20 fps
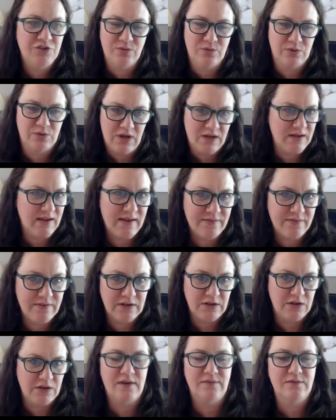We're not having a
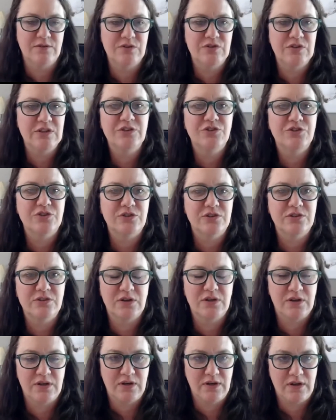conversation
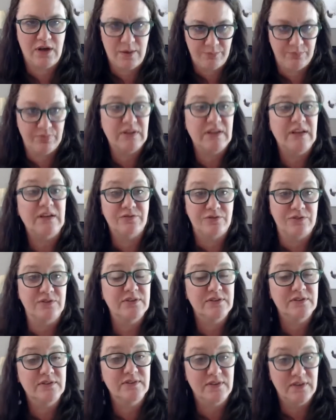to uplift
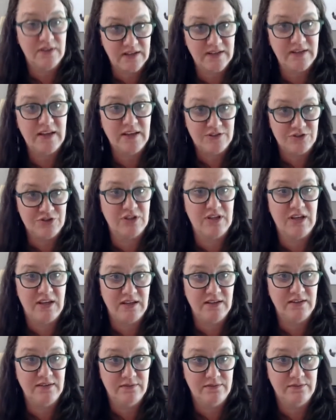and
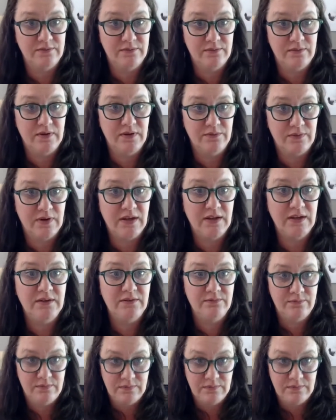educate, mm-hmm. right?